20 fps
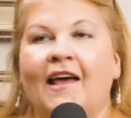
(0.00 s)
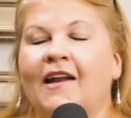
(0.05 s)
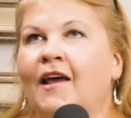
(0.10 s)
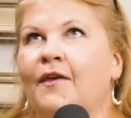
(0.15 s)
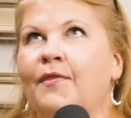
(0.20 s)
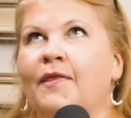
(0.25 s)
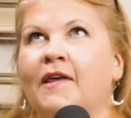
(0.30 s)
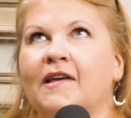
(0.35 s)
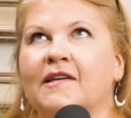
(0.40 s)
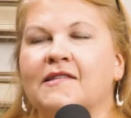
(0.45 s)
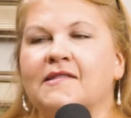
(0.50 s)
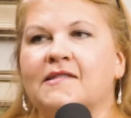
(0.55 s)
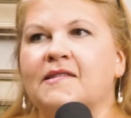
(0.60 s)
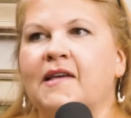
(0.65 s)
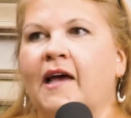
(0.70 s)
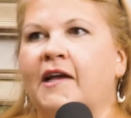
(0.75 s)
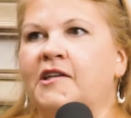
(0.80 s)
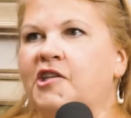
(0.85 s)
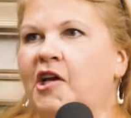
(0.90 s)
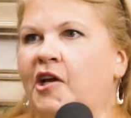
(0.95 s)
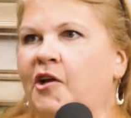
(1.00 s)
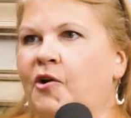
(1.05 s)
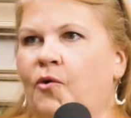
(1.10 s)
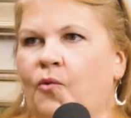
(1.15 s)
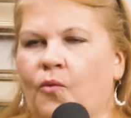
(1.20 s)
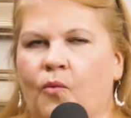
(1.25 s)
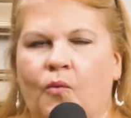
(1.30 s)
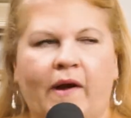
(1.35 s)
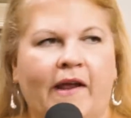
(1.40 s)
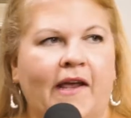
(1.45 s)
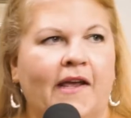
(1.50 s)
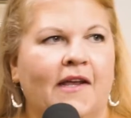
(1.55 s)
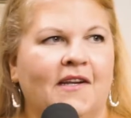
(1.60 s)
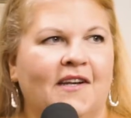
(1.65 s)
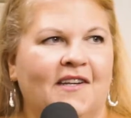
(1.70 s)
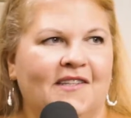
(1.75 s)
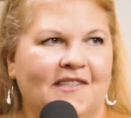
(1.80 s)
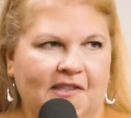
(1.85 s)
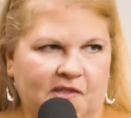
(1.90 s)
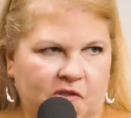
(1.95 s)
And I think it's such a great
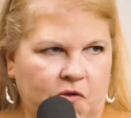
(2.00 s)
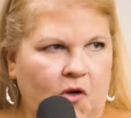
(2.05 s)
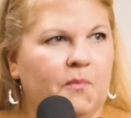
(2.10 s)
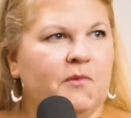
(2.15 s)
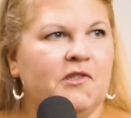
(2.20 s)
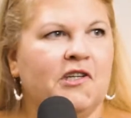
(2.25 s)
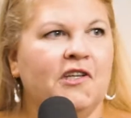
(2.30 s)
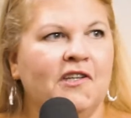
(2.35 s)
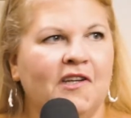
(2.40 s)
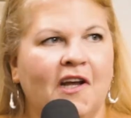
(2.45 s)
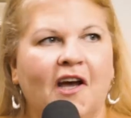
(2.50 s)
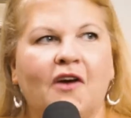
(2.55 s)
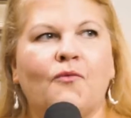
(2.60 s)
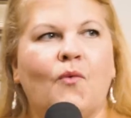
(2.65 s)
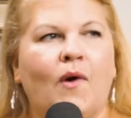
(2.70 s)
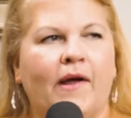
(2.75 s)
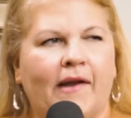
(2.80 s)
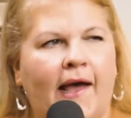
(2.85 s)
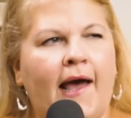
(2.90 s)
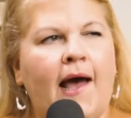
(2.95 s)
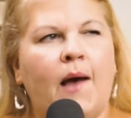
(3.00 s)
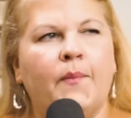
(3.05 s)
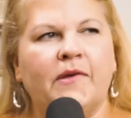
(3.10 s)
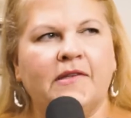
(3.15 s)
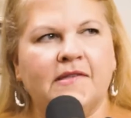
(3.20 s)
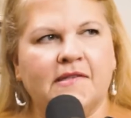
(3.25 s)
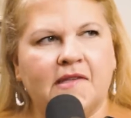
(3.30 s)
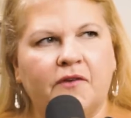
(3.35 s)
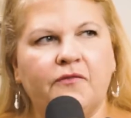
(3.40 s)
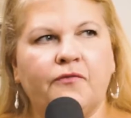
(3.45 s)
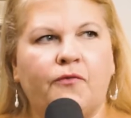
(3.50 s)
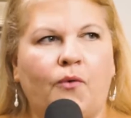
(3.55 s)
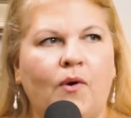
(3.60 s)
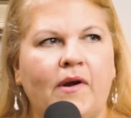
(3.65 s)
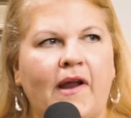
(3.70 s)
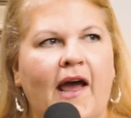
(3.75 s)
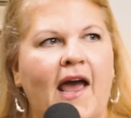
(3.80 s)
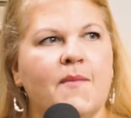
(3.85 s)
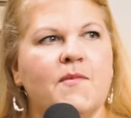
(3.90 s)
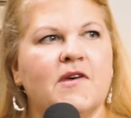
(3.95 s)
description of what happens at Four
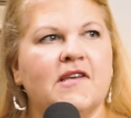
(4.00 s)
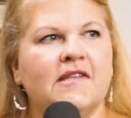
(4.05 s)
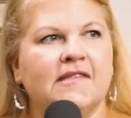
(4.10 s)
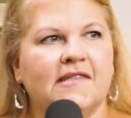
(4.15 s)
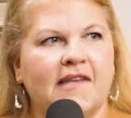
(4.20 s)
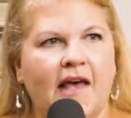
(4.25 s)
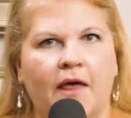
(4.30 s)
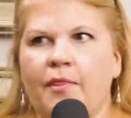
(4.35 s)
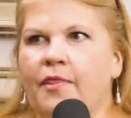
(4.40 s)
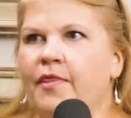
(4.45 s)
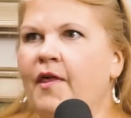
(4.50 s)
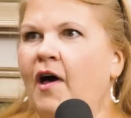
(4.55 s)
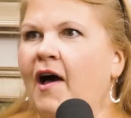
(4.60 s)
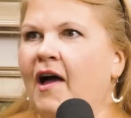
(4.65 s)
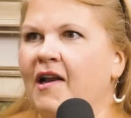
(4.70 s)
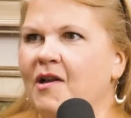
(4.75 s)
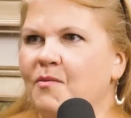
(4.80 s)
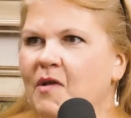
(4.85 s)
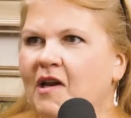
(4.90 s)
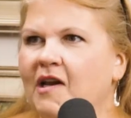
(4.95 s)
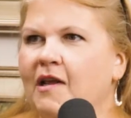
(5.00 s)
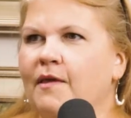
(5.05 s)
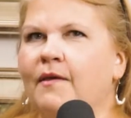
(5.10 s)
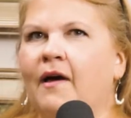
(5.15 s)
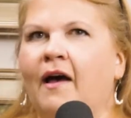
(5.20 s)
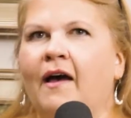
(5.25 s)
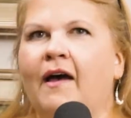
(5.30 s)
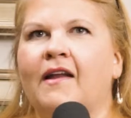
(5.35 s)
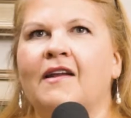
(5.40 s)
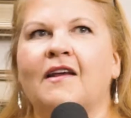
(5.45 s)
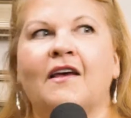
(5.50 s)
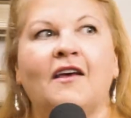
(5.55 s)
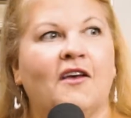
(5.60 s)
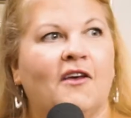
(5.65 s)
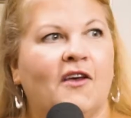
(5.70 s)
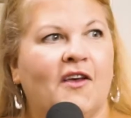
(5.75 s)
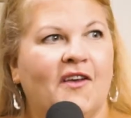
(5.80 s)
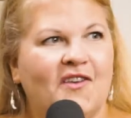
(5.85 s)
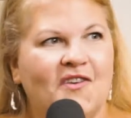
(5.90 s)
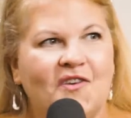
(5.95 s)
Diamonds and THON and Mini THON.
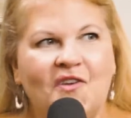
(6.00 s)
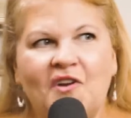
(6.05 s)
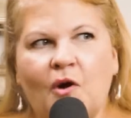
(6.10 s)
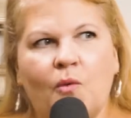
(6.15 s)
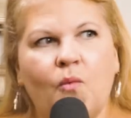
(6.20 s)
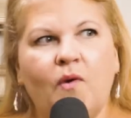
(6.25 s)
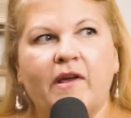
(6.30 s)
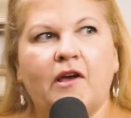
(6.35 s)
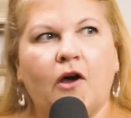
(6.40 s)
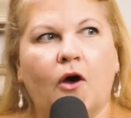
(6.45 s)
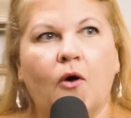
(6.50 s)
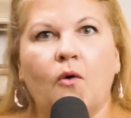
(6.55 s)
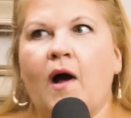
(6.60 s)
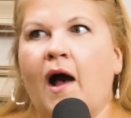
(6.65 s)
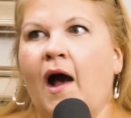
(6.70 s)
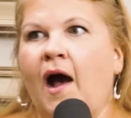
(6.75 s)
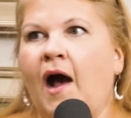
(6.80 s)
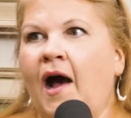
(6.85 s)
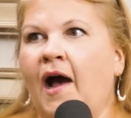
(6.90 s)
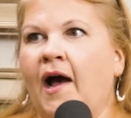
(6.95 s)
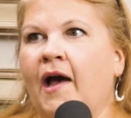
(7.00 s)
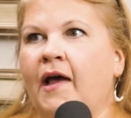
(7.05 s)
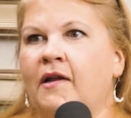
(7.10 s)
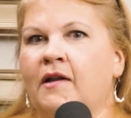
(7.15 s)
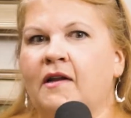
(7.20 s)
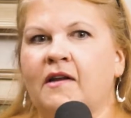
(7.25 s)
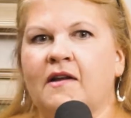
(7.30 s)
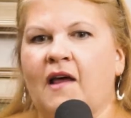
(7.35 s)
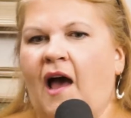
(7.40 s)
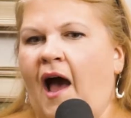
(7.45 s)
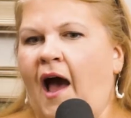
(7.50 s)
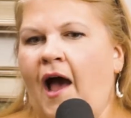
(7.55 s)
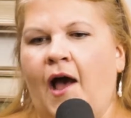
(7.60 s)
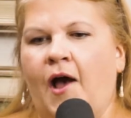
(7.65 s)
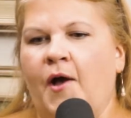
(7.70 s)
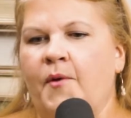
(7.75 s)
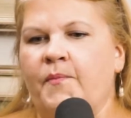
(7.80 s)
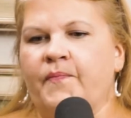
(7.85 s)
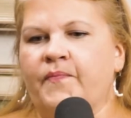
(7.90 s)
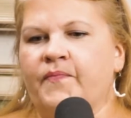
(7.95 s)
We go on
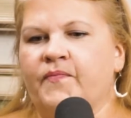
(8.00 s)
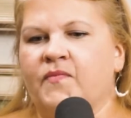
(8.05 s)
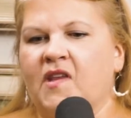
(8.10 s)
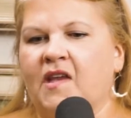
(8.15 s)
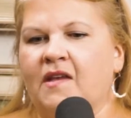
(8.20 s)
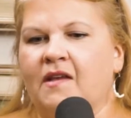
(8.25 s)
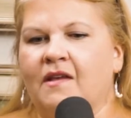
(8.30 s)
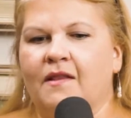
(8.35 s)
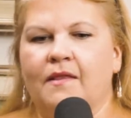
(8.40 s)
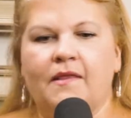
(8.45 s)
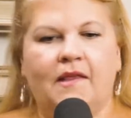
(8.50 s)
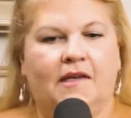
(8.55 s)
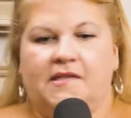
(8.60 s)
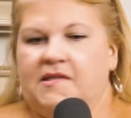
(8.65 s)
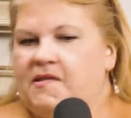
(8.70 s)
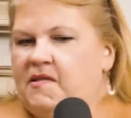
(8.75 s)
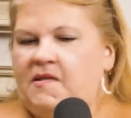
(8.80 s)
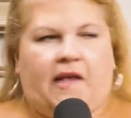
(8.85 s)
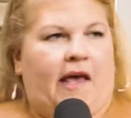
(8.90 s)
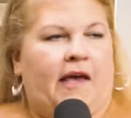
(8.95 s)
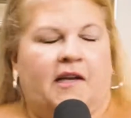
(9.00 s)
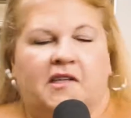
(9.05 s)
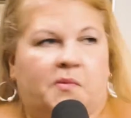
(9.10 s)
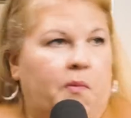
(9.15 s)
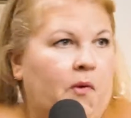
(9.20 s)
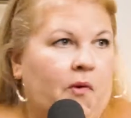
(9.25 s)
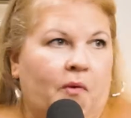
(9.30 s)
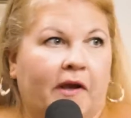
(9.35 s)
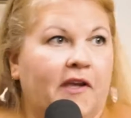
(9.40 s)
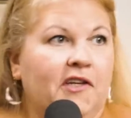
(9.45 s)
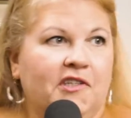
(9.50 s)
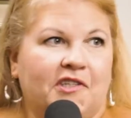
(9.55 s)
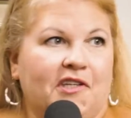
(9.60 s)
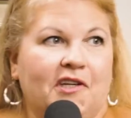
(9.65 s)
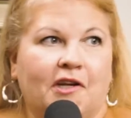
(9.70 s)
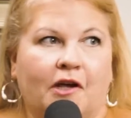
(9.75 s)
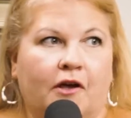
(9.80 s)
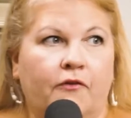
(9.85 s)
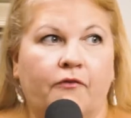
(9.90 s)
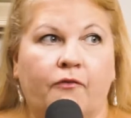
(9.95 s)
this
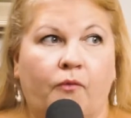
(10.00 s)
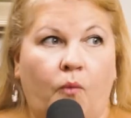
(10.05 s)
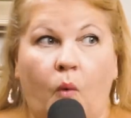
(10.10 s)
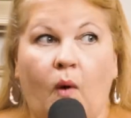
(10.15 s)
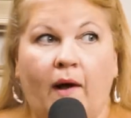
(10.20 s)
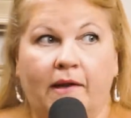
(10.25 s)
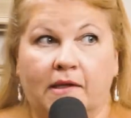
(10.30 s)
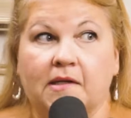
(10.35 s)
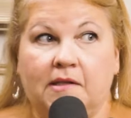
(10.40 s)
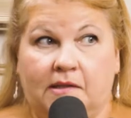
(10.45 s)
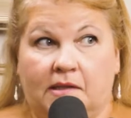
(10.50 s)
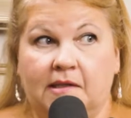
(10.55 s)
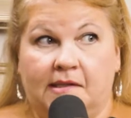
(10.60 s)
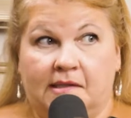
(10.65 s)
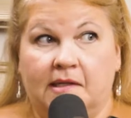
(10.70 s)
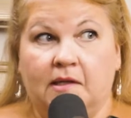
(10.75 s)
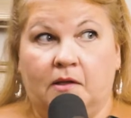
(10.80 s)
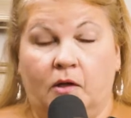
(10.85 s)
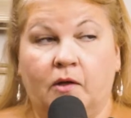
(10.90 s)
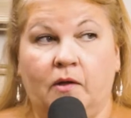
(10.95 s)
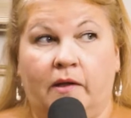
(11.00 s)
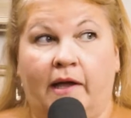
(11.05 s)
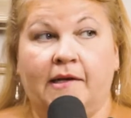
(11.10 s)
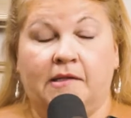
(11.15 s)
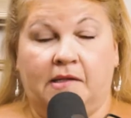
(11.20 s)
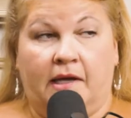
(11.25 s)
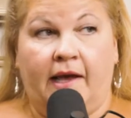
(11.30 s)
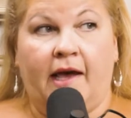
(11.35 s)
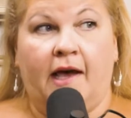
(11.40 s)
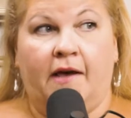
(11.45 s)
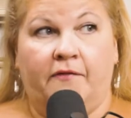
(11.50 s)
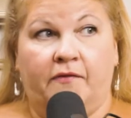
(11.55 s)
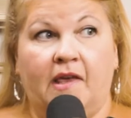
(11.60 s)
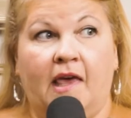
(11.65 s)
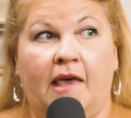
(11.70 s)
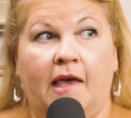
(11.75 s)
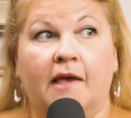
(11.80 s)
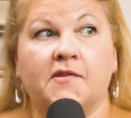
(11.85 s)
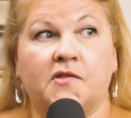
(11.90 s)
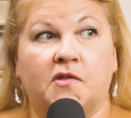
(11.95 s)
exploration of what does it look like to have
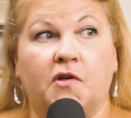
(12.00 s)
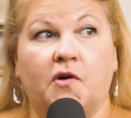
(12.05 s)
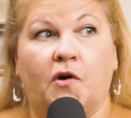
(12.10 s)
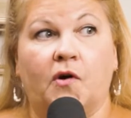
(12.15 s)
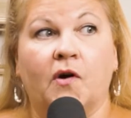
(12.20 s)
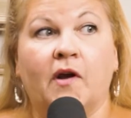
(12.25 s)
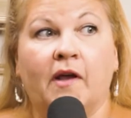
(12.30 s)
cancer,